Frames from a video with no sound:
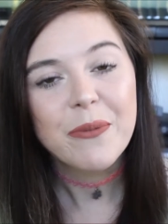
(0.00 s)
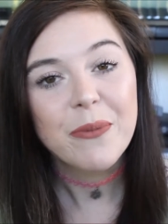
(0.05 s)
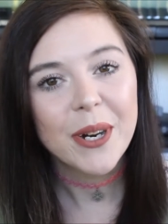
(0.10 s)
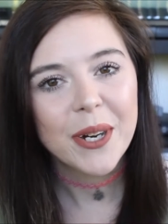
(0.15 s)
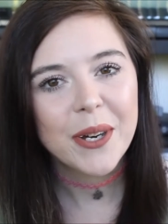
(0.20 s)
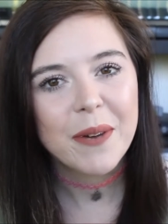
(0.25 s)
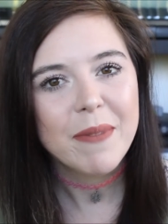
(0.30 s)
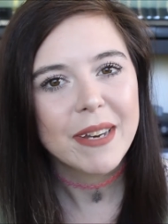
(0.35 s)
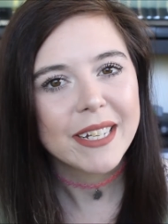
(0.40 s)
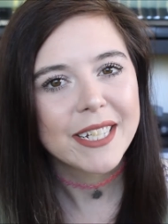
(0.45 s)

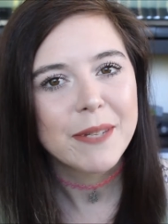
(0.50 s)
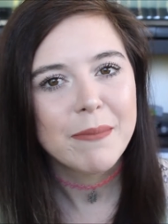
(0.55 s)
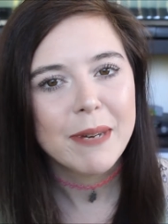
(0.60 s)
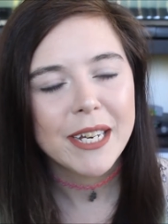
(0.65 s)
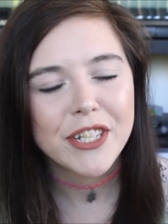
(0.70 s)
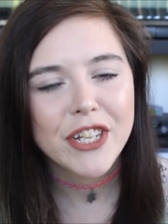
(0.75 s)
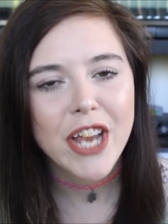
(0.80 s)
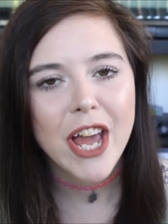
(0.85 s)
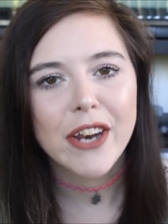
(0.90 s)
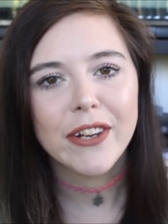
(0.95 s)
welcome back to my
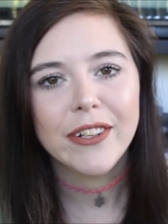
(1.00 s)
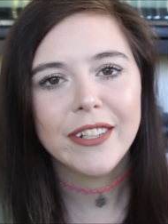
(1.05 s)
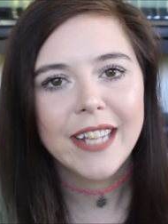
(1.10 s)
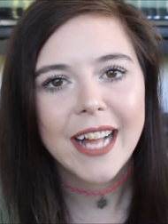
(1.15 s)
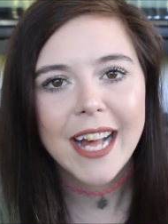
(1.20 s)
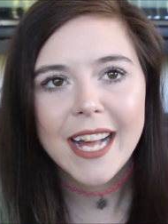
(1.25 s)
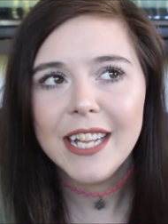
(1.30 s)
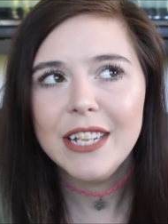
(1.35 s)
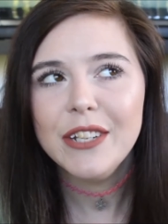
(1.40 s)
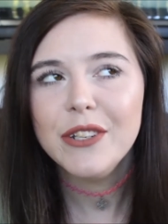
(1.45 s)
channel
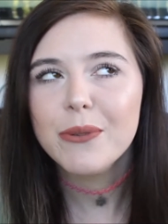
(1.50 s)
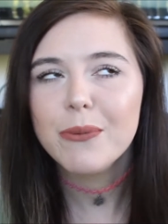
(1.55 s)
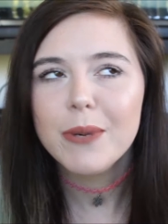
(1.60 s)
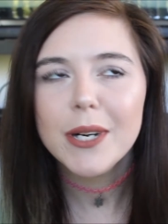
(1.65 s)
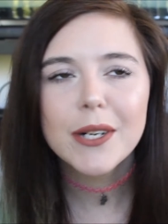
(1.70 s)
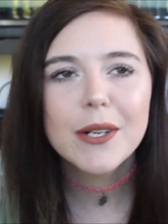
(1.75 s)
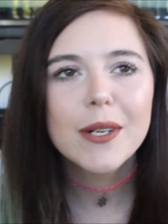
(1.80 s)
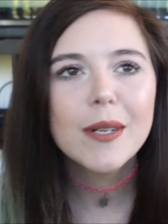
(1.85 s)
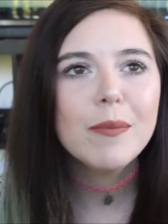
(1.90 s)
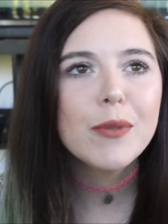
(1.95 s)
and
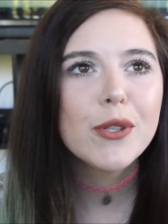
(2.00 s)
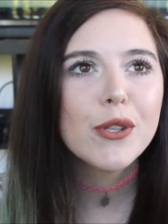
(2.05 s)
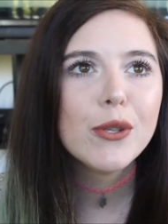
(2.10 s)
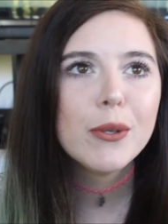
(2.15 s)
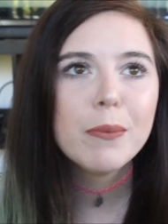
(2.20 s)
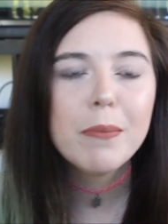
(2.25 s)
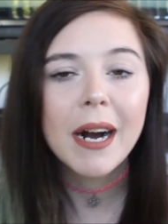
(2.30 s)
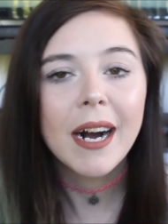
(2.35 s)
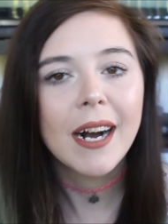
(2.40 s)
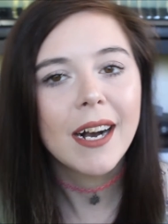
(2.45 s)
welcome
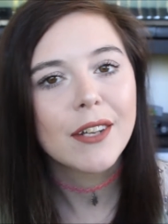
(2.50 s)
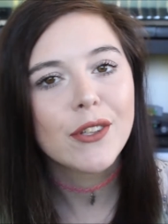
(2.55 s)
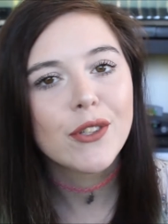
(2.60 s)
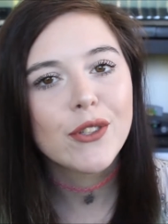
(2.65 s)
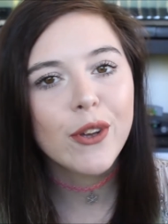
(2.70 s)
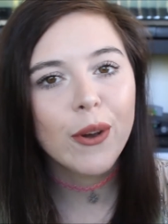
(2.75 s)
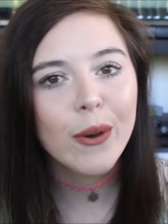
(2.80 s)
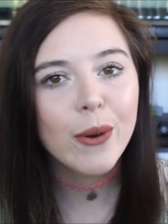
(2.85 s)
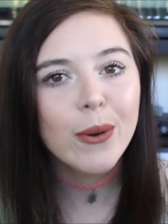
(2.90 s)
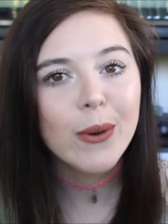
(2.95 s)
to part
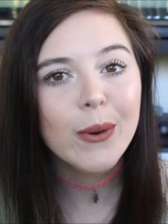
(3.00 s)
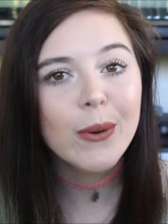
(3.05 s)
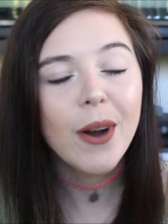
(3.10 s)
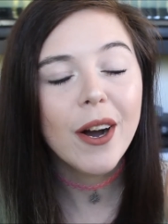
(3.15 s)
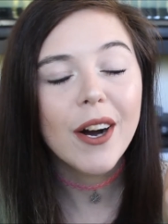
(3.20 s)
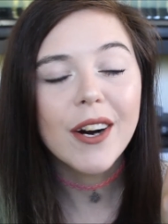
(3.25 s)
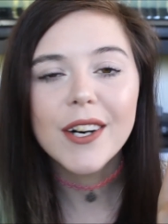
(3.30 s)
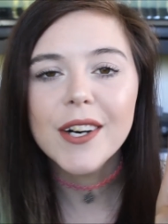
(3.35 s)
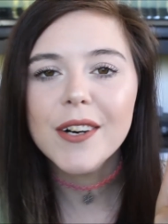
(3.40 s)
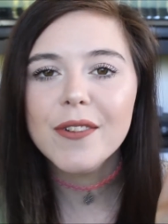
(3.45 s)
2
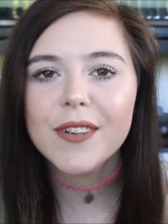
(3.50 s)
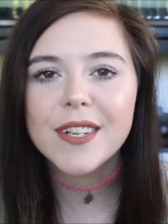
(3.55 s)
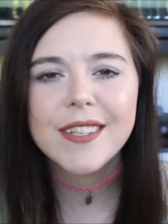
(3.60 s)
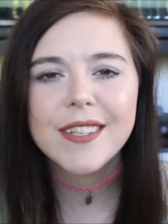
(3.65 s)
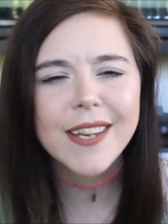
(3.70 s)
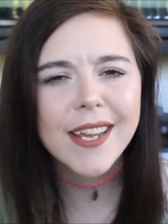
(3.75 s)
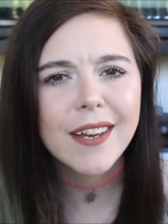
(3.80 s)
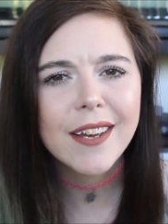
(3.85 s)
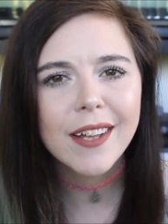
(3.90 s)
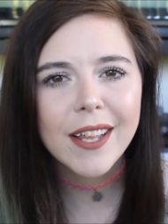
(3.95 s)
of
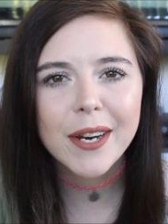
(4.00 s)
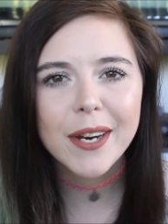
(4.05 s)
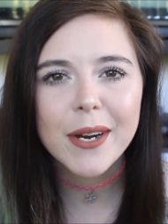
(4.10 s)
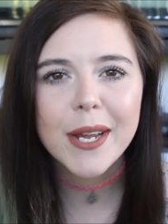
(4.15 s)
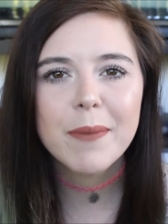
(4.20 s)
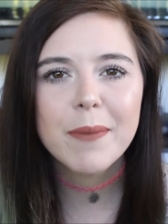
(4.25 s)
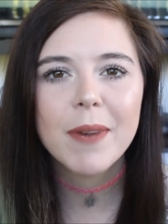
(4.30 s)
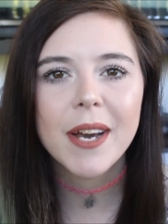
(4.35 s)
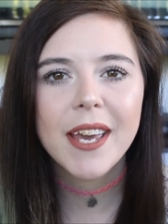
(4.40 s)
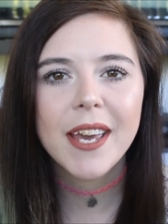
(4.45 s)

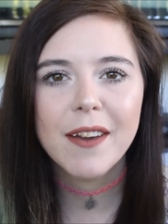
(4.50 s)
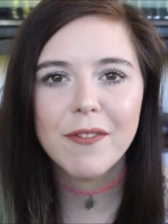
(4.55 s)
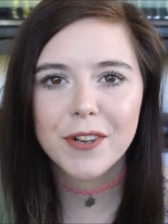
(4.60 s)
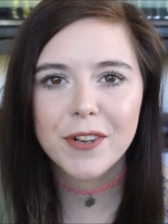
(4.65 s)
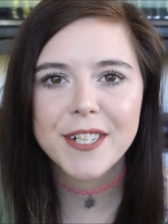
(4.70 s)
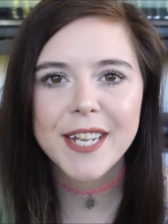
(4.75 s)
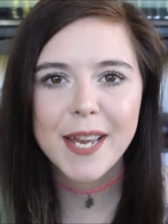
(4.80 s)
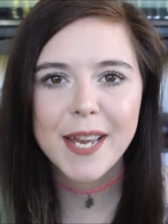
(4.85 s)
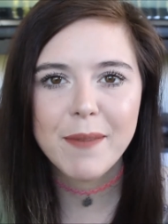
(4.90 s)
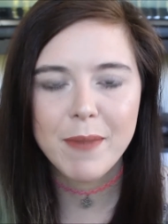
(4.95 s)
decluttering my
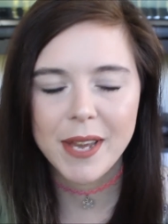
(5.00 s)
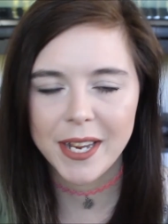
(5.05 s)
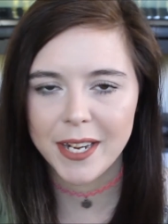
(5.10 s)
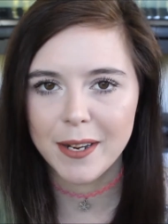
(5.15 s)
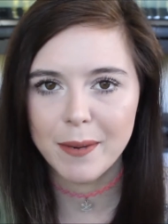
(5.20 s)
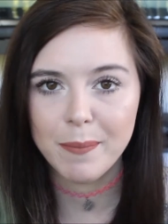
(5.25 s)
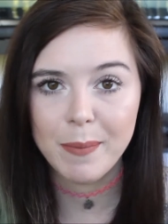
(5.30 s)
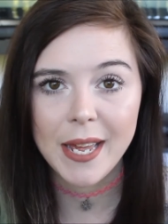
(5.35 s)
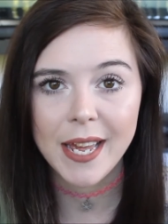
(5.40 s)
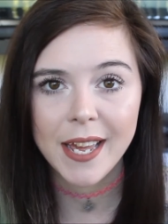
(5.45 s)
everyday
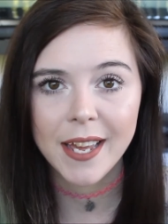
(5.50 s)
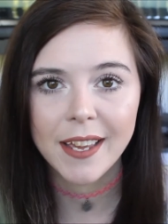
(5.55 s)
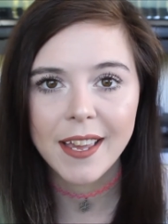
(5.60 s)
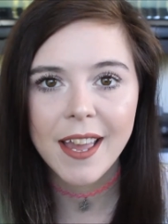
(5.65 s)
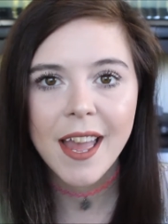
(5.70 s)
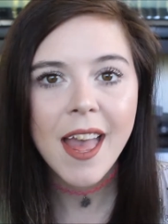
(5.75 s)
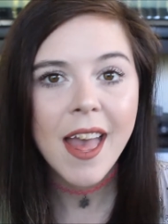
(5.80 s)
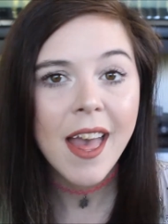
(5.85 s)
makeup bag.